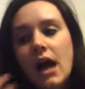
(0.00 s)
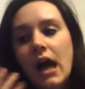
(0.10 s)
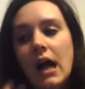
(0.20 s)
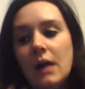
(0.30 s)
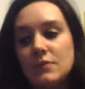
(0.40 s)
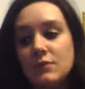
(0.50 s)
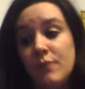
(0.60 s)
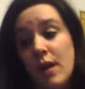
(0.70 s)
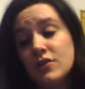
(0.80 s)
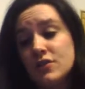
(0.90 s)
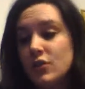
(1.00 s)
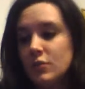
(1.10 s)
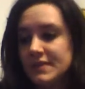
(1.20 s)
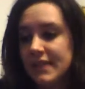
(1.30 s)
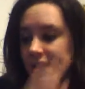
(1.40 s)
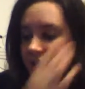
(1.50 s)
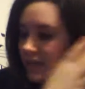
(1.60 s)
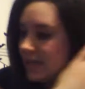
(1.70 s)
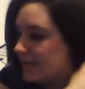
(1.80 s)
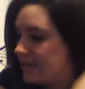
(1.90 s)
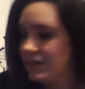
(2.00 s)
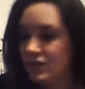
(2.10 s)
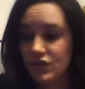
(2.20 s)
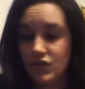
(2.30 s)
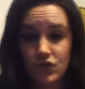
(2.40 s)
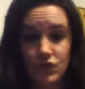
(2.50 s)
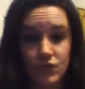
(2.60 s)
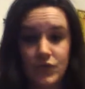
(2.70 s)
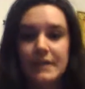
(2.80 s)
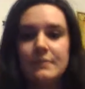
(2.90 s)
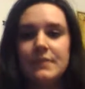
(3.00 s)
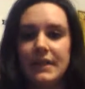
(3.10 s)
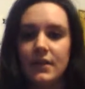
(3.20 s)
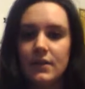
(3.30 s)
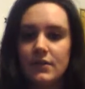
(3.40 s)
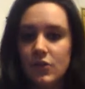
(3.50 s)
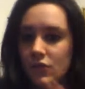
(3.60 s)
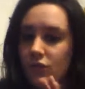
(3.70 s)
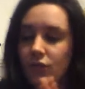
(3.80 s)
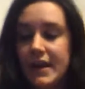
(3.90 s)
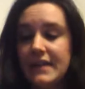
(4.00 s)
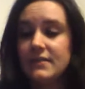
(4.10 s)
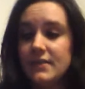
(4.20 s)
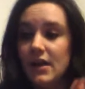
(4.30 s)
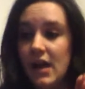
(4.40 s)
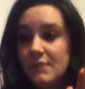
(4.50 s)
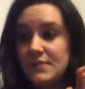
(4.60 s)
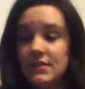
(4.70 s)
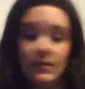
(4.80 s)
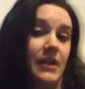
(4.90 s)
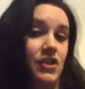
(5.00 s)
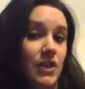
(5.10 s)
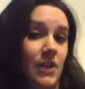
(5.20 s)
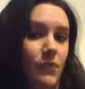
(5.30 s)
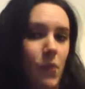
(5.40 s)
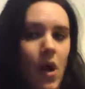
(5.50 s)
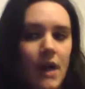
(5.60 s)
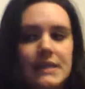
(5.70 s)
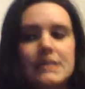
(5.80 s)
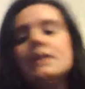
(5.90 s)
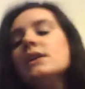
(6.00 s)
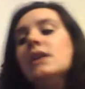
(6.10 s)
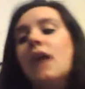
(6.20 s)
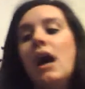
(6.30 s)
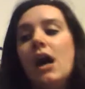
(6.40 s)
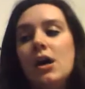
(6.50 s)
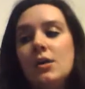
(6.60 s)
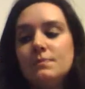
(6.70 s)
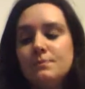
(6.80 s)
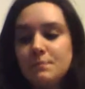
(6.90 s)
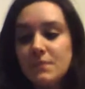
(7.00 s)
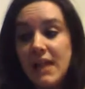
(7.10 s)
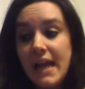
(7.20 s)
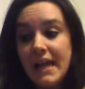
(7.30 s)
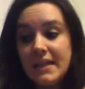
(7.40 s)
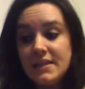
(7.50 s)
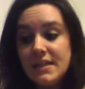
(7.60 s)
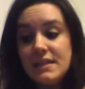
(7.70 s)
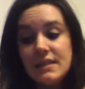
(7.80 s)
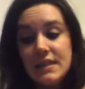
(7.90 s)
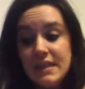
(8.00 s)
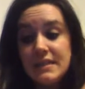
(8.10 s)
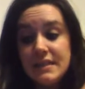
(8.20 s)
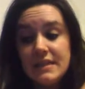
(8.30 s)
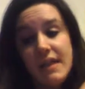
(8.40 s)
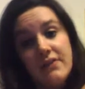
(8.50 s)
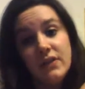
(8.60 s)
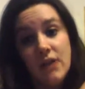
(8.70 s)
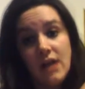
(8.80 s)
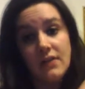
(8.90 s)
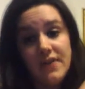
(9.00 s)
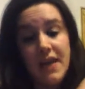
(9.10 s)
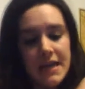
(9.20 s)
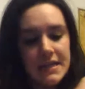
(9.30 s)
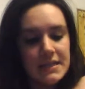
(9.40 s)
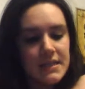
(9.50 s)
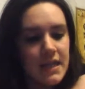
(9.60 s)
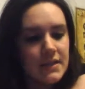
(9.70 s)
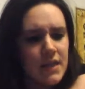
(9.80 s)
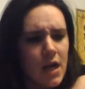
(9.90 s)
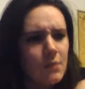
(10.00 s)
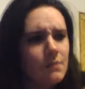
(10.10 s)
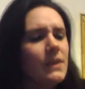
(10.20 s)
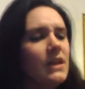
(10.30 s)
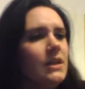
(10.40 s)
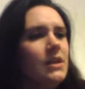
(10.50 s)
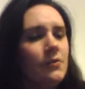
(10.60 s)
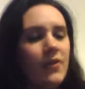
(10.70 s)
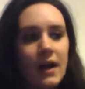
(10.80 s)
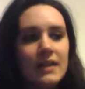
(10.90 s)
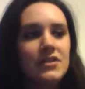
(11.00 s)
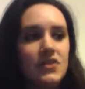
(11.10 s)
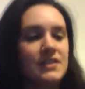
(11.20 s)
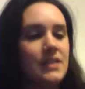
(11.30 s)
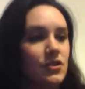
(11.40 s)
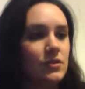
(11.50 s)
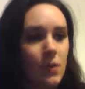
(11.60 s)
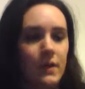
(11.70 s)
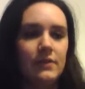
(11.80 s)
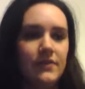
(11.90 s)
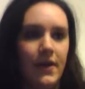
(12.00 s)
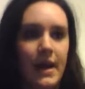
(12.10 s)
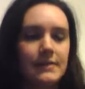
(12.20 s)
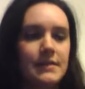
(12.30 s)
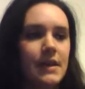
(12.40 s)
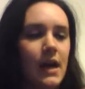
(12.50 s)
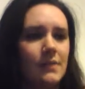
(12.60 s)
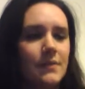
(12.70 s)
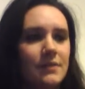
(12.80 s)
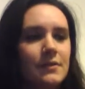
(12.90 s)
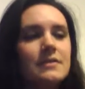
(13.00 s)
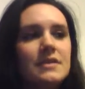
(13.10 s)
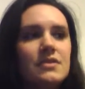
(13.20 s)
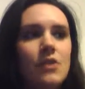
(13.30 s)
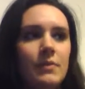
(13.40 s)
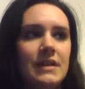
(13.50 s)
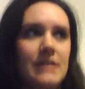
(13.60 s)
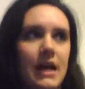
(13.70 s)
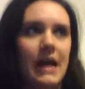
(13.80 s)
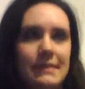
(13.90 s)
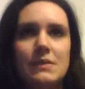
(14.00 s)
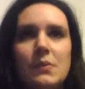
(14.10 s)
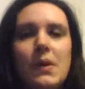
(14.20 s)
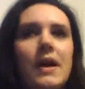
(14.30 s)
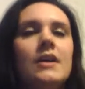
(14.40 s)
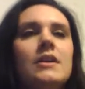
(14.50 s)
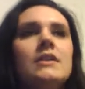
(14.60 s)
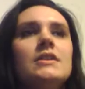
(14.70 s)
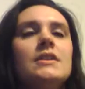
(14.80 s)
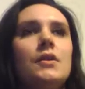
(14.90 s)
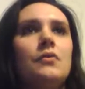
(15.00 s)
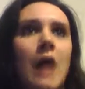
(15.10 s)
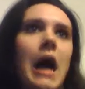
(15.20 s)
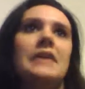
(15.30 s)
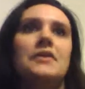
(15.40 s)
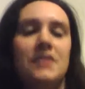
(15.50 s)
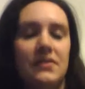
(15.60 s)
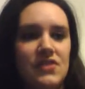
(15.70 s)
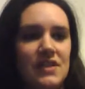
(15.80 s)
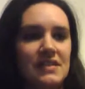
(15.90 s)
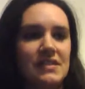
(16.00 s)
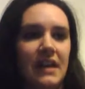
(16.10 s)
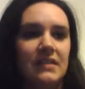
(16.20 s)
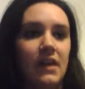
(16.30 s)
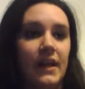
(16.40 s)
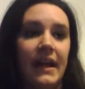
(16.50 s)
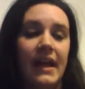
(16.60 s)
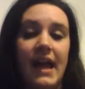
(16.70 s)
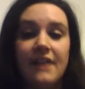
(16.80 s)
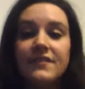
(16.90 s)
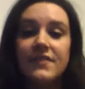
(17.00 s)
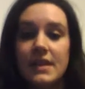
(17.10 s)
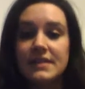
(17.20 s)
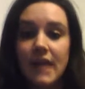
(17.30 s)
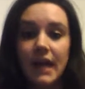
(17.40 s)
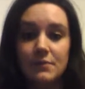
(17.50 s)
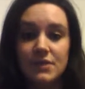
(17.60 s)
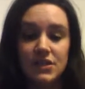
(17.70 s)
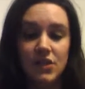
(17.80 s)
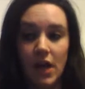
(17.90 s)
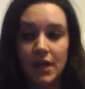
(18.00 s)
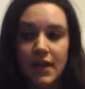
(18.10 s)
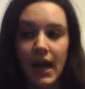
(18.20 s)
Um, Barnes & Noble has an extremely great um, selection of wands. Um, and his his they have a lot of his. And um, Ron is just such a loyal friend. Um, there were so many times where Ron could have just said like "f this," I'm done.